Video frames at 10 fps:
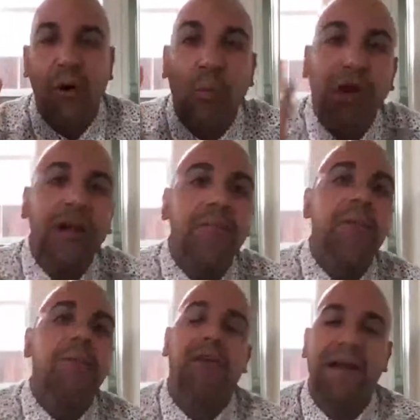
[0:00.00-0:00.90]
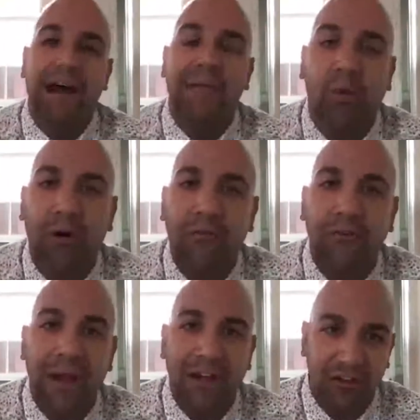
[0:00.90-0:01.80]
can people find out more
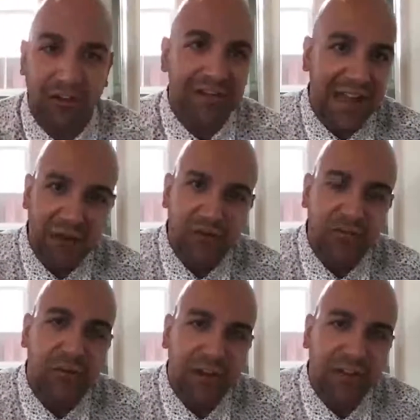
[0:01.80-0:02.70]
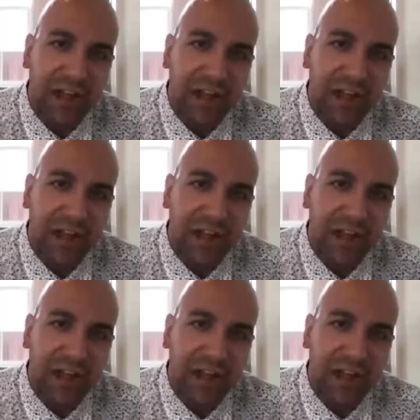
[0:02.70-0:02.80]
information? Is it energyfocus.com?